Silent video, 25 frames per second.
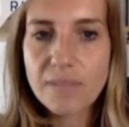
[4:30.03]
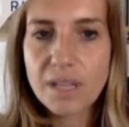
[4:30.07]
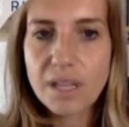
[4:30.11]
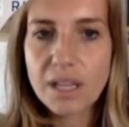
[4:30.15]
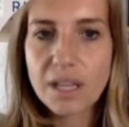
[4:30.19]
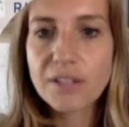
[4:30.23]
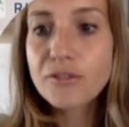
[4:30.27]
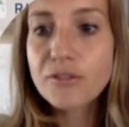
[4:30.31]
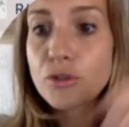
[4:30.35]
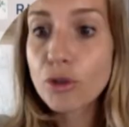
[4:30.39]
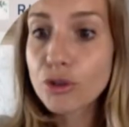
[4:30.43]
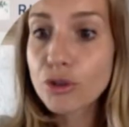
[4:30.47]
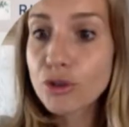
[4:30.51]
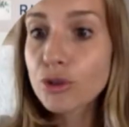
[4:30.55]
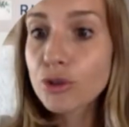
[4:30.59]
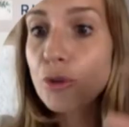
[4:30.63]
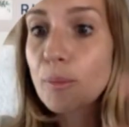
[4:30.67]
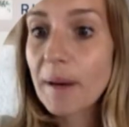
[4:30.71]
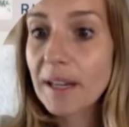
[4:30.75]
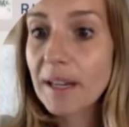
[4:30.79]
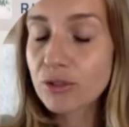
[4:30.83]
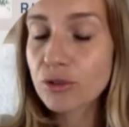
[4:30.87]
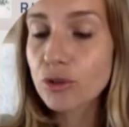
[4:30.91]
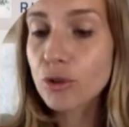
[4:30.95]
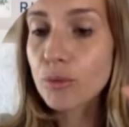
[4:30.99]
if you want to go
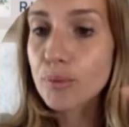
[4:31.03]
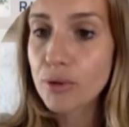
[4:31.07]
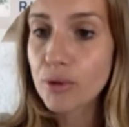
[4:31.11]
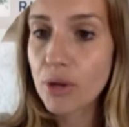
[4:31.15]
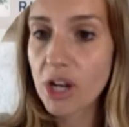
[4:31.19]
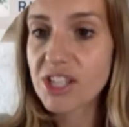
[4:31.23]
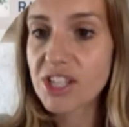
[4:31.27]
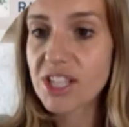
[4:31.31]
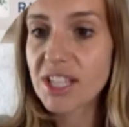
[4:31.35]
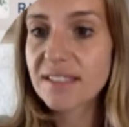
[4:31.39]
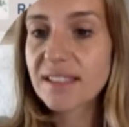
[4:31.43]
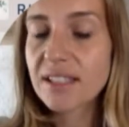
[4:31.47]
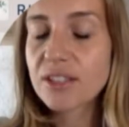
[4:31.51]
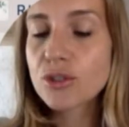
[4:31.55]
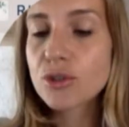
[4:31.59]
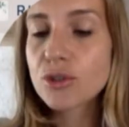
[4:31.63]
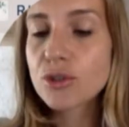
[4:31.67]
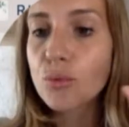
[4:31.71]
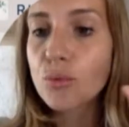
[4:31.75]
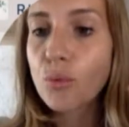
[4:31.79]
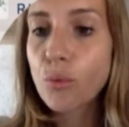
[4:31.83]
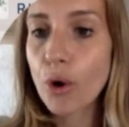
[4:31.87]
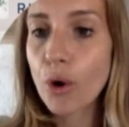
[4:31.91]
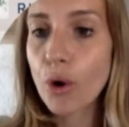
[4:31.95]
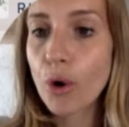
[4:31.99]
back to a project that
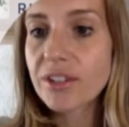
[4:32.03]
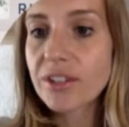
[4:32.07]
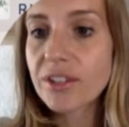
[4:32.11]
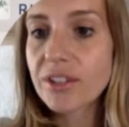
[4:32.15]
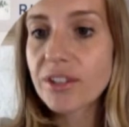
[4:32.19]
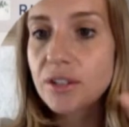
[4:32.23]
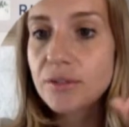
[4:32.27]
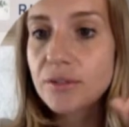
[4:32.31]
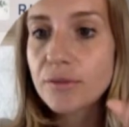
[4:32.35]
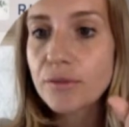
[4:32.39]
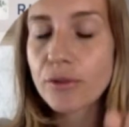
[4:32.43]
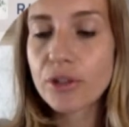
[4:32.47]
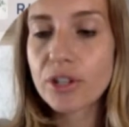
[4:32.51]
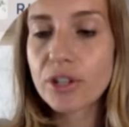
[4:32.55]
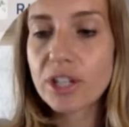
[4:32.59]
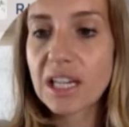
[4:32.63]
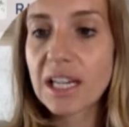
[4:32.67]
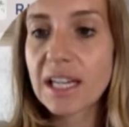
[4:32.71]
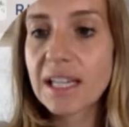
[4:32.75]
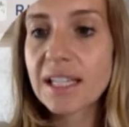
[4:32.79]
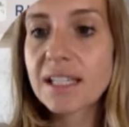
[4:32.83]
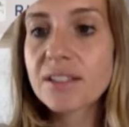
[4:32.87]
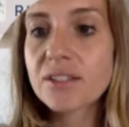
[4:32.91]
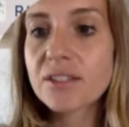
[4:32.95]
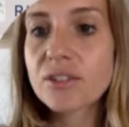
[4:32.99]
you worked on for a
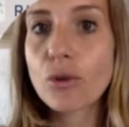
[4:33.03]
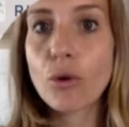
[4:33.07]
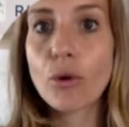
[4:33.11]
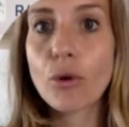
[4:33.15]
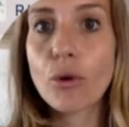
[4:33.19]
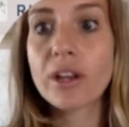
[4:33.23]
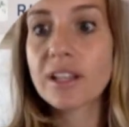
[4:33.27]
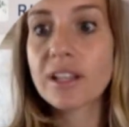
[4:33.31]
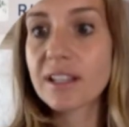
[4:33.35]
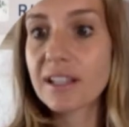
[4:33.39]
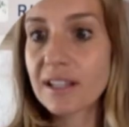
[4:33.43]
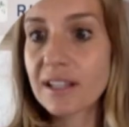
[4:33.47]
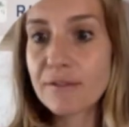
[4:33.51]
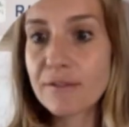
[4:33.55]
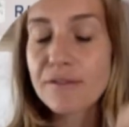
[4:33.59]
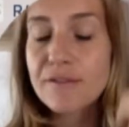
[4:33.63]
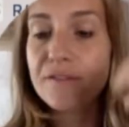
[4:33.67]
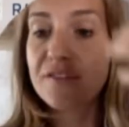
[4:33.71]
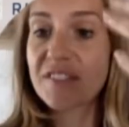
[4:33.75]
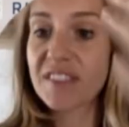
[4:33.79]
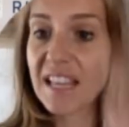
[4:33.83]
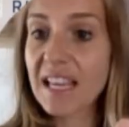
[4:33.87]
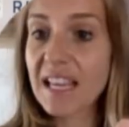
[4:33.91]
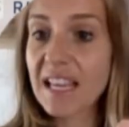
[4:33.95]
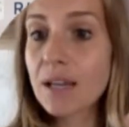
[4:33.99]
client, or if
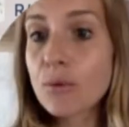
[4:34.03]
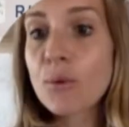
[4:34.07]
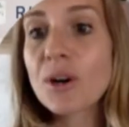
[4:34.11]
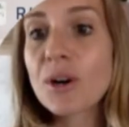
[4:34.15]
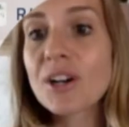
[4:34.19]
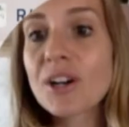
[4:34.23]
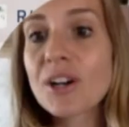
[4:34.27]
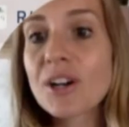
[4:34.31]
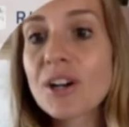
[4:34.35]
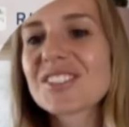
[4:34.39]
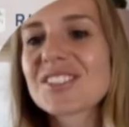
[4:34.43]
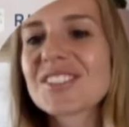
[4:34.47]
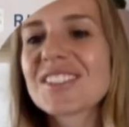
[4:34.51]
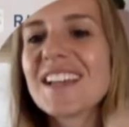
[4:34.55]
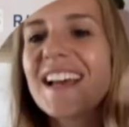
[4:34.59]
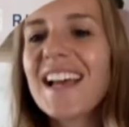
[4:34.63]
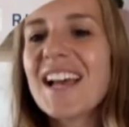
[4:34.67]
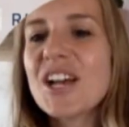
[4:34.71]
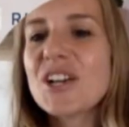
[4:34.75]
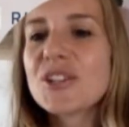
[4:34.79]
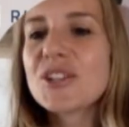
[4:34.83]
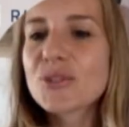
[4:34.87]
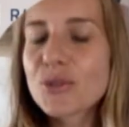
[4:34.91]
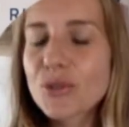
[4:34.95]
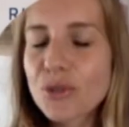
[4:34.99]
they want
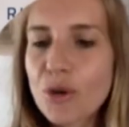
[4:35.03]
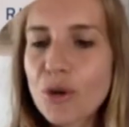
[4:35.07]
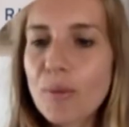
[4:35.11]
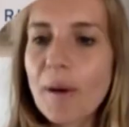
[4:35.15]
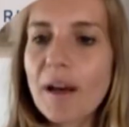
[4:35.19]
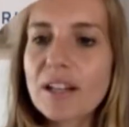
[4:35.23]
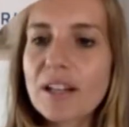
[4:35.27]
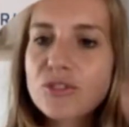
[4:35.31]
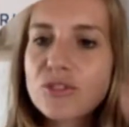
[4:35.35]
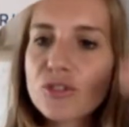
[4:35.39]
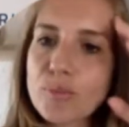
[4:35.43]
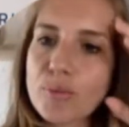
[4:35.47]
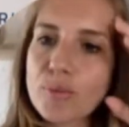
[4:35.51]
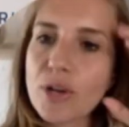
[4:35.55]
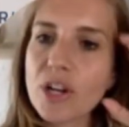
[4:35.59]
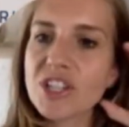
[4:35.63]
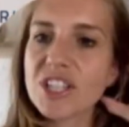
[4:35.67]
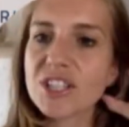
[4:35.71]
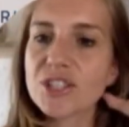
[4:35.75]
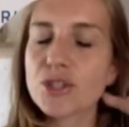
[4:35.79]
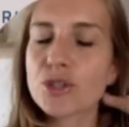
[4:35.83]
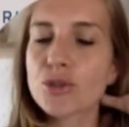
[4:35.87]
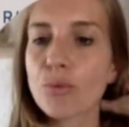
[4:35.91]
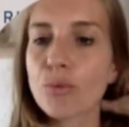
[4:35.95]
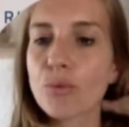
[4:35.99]
to go back to a
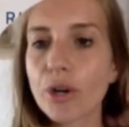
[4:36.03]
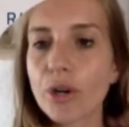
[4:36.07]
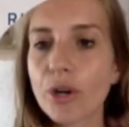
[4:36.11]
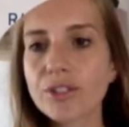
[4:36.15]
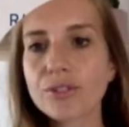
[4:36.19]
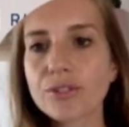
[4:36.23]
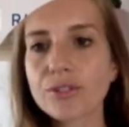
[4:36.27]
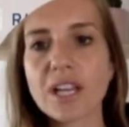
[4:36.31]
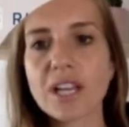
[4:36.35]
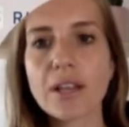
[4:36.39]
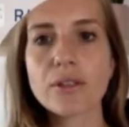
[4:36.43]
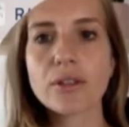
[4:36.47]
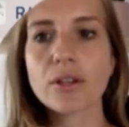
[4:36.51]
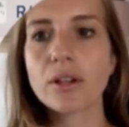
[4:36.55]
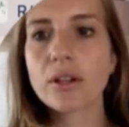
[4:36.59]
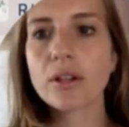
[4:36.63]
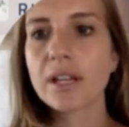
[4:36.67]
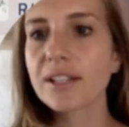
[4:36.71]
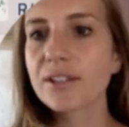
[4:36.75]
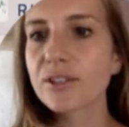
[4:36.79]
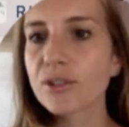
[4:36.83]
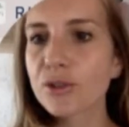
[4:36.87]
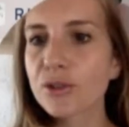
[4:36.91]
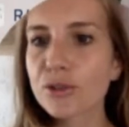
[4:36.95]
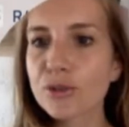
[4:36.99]
project you worked together,
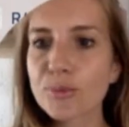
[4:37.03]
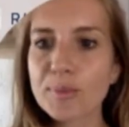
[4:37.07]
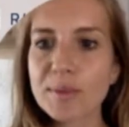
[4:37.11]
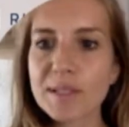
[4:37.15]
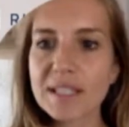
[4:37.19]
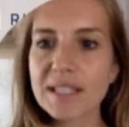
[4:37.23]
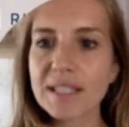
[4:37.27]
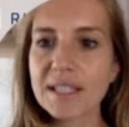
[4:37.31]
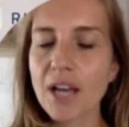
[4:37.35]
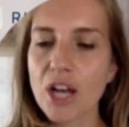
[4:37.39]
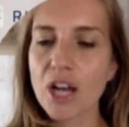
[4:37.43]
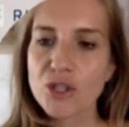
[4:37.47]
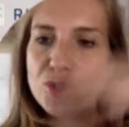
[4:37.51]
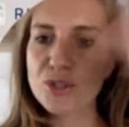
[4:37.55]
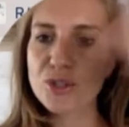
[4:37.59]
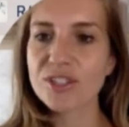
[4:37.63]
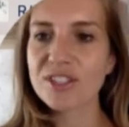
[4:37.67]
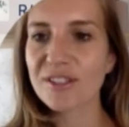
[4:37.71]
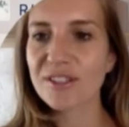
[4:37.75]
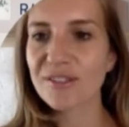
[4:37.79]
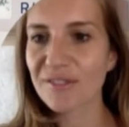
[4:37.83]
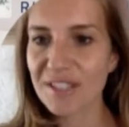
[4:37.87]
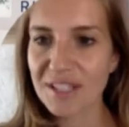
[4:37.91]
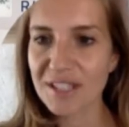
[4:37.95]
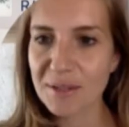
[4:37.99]
it could be hundreds
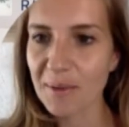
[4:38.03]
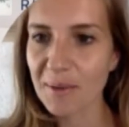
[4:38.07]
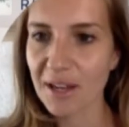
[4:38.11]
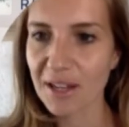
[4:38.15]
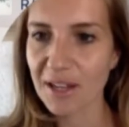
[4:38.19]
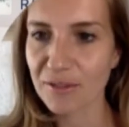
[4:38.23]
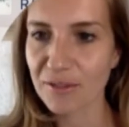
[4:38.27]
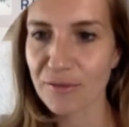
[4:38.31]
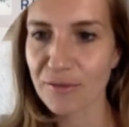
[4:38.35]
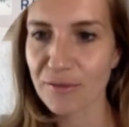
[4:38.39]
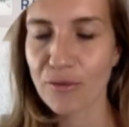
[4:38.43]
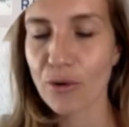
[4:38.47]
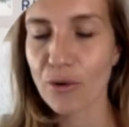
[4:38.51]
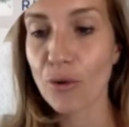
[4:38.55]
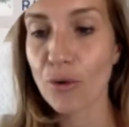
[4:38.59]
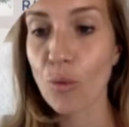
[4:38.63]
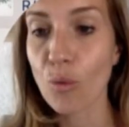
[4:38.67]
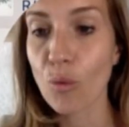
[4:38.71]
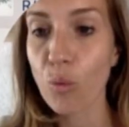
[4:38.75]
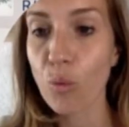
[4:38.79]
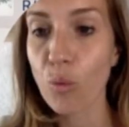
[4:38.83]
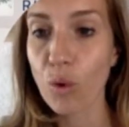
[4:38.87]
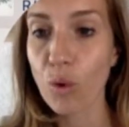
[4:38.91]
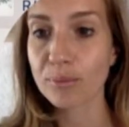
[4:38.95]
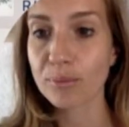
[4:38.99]
of emails for
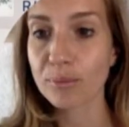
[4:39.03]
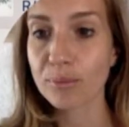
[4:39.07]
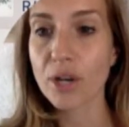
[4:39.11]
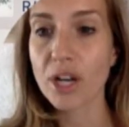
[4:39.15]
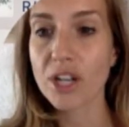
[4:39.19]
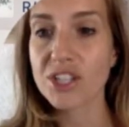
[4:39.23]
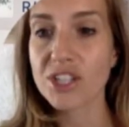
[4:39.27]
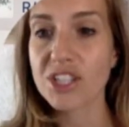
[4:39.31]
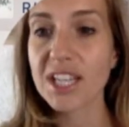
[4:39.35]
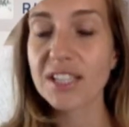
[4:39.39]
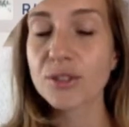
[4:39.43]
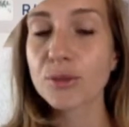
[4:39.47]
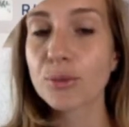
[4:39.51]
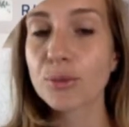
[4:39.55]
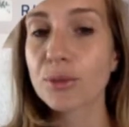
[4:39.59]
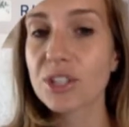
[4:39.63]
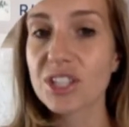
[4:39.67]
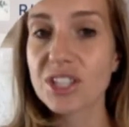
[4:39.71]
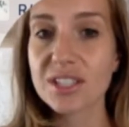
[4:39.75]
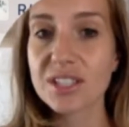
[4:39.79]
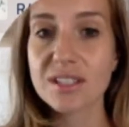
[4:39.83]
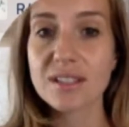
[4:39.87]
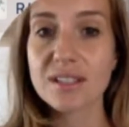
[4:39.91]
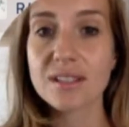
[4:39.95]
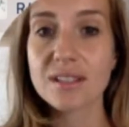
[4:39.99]
one project,
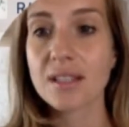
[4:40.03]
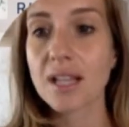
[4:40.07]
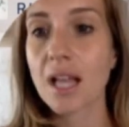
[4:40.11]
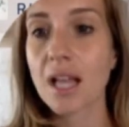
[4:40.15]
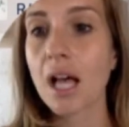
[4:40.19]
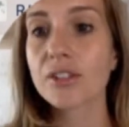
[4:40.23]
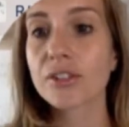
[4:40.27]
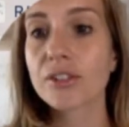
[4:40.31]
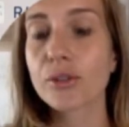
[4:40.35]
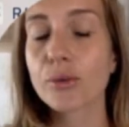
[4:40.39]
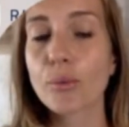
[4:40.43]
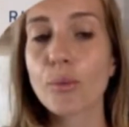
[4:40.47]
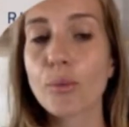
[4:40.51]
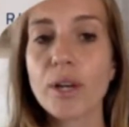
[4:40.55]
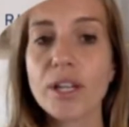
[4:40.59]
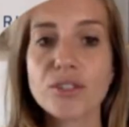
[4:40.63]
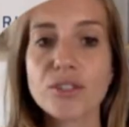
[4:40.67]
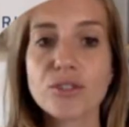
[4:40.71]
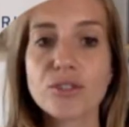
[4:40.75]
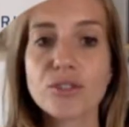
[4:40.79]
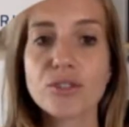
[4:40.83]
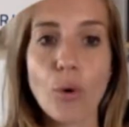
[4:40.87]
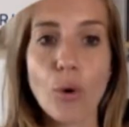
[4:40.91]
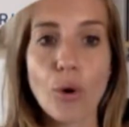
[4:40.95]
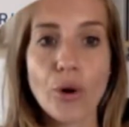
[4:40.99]
which is not the way
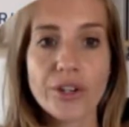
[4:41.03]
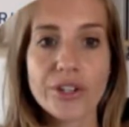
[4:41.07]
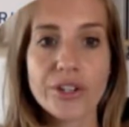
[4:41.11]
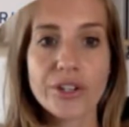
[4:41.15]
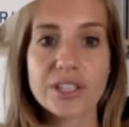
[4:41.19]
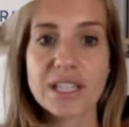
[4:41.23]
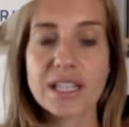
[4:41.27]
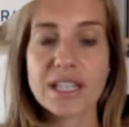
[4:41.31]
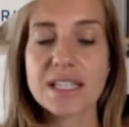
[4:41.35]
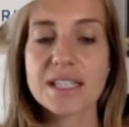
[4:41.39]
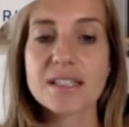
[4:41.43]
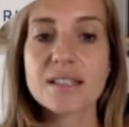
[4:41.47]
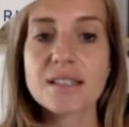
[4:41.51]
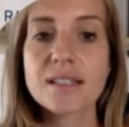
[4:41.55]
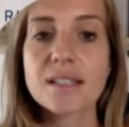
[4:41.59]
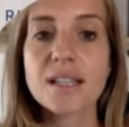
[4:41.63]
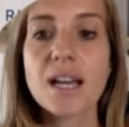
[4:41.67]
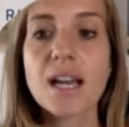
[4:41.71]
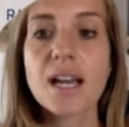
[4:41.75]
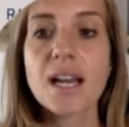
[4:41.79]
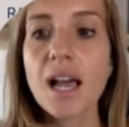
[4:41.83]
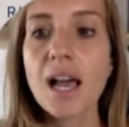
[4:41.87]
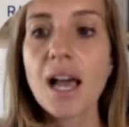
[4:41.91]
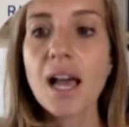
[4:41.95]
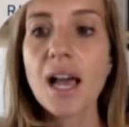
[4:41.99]
to organize
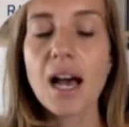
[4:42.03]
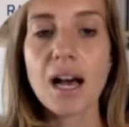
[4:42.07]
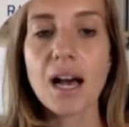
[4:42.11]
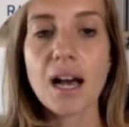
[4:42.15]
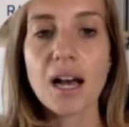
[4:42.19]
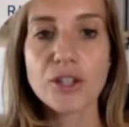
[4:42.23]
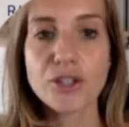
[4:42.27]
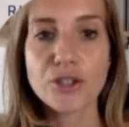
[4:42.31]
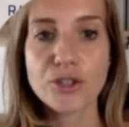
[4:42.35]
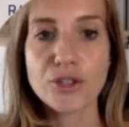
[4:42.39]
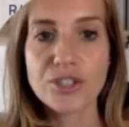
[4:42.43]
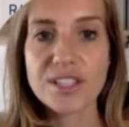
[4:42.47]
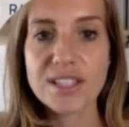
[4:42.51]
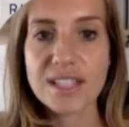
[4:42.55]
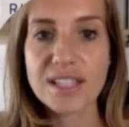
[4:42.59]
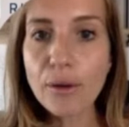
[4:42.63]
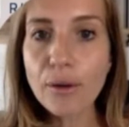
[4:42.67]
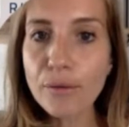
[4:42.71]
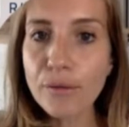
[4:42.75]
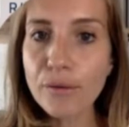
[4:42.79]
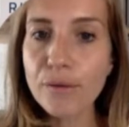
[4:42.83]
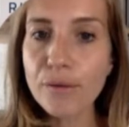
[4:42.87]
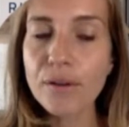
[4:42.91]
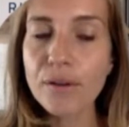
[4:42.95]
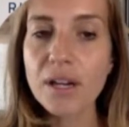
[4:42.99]
uh,
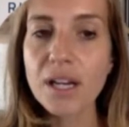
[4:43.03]
yourself.